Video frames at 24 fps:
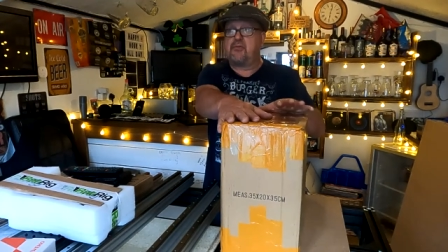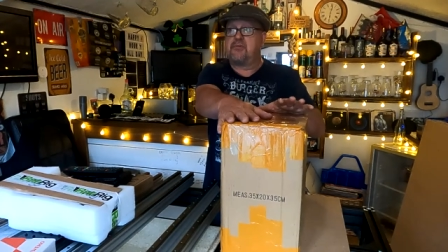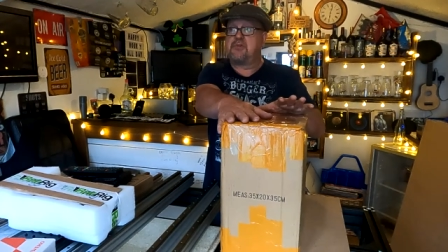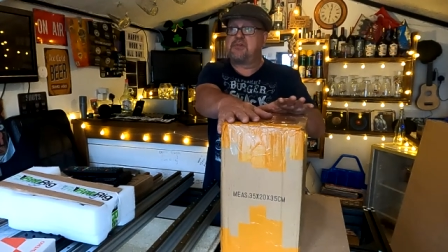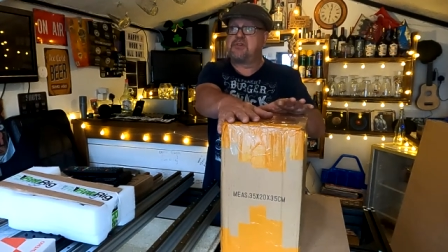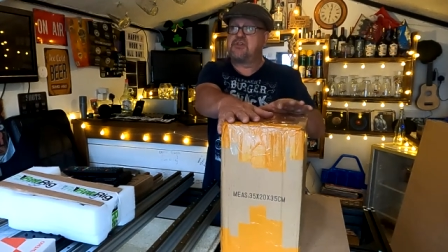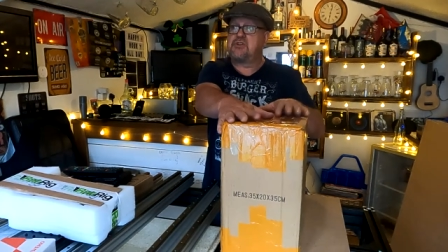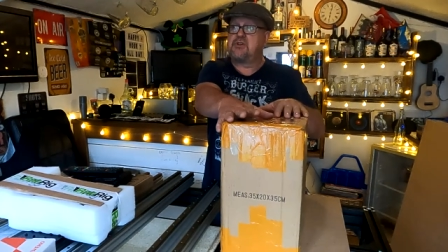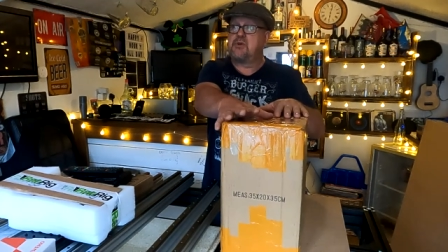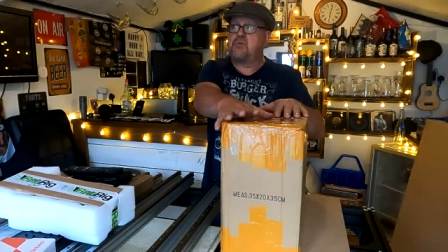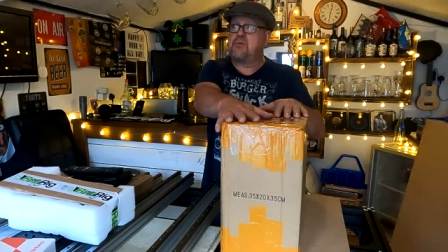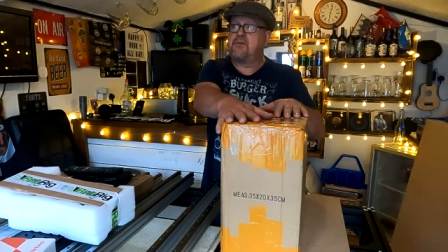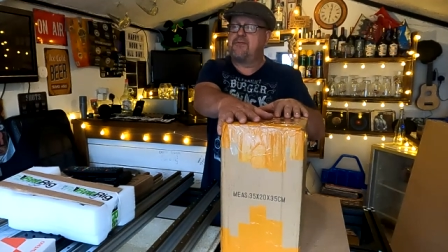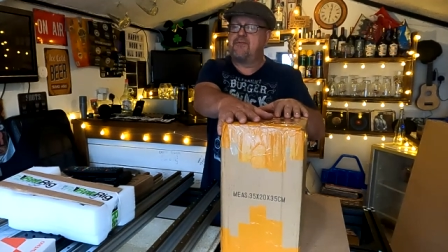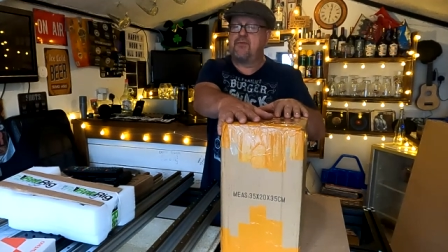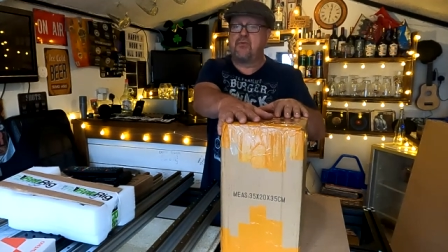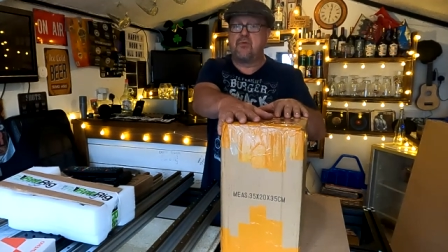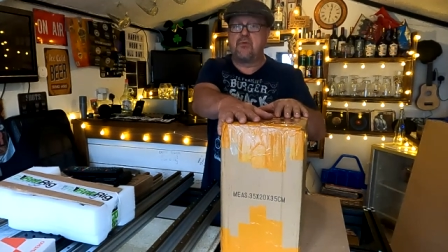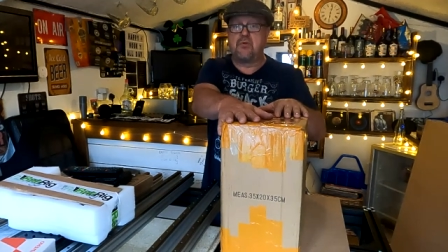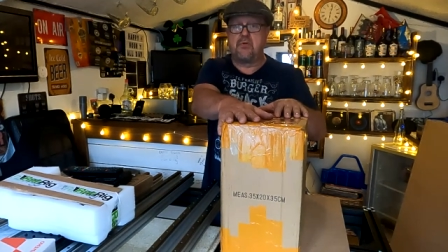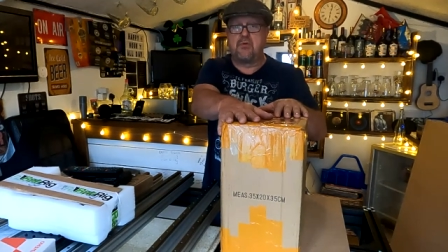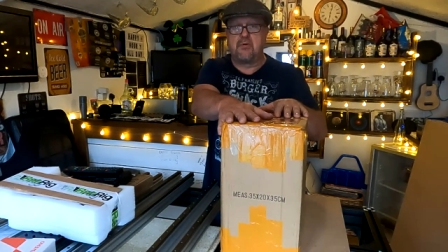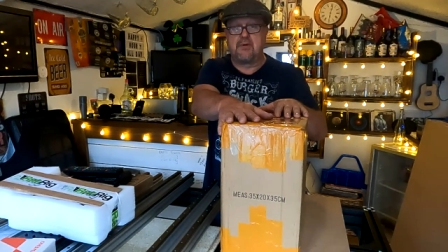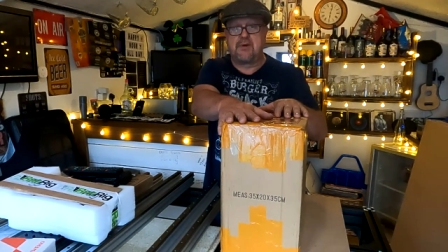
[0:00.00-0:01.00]
There's a shielded
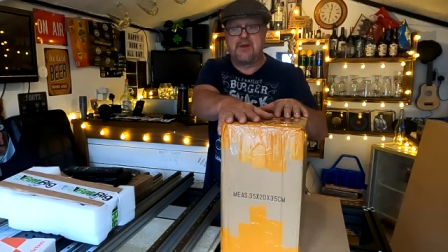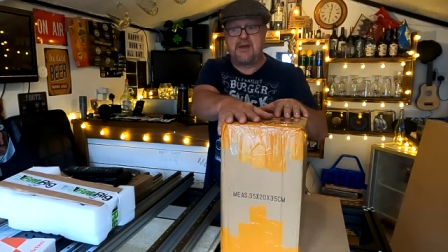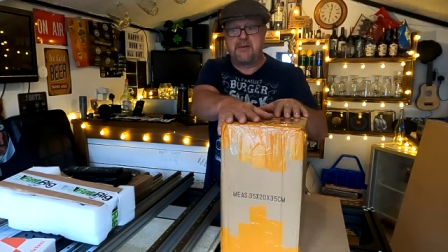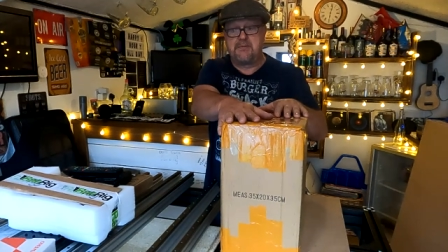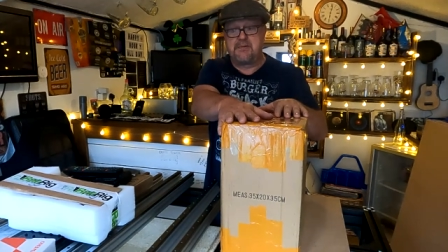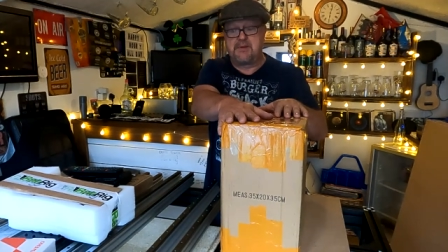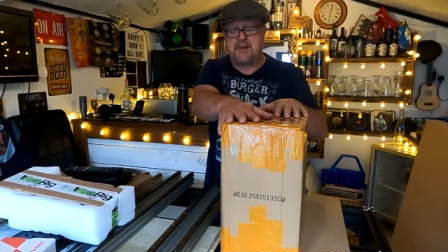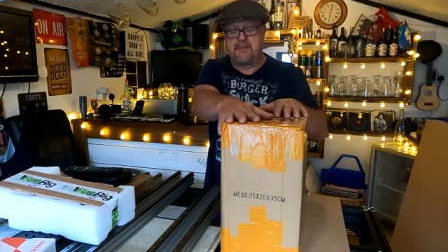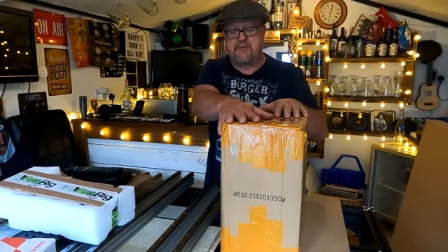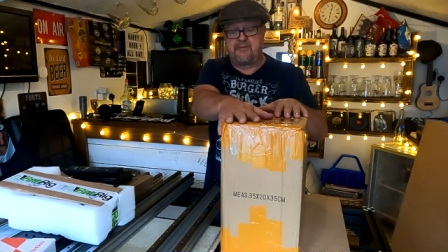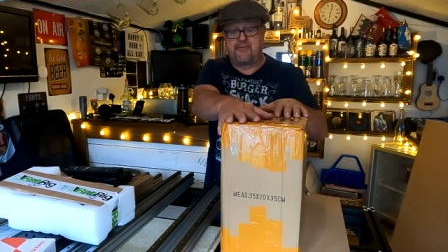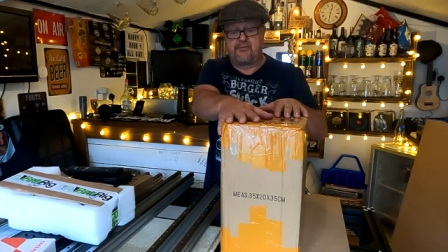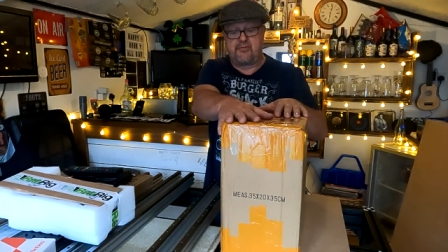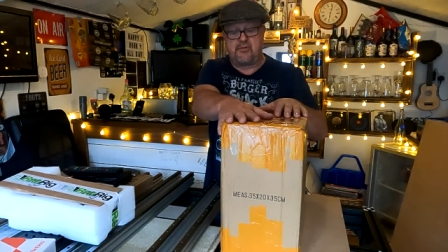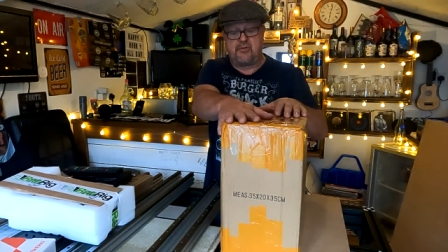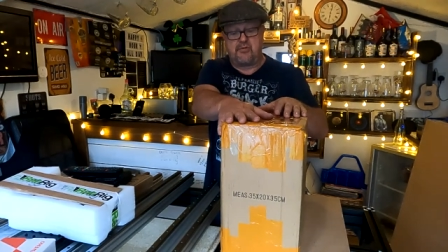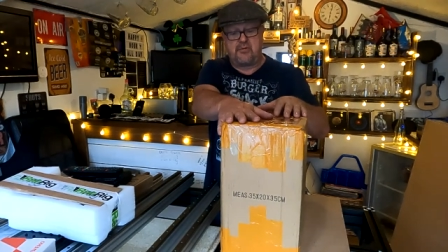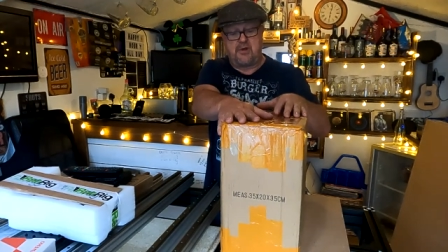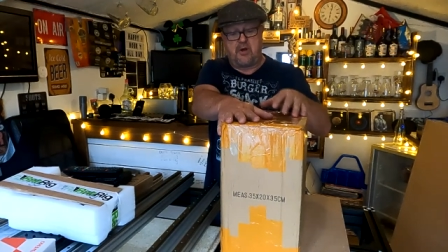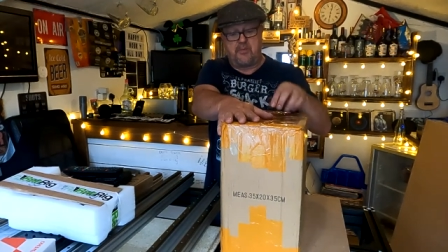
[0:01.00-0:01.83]
four-core cable coming through.